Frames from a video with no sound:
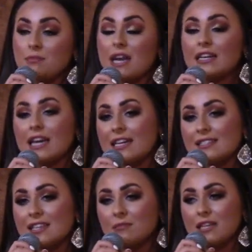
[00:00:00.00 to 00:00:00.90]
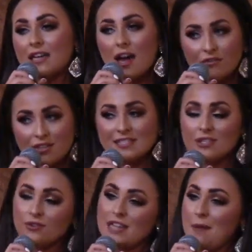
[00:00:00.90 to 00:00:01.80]
but I gained something every
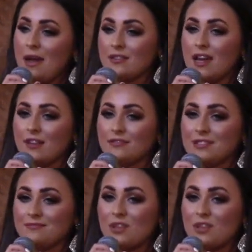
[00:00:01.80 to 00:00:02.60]
single time I left.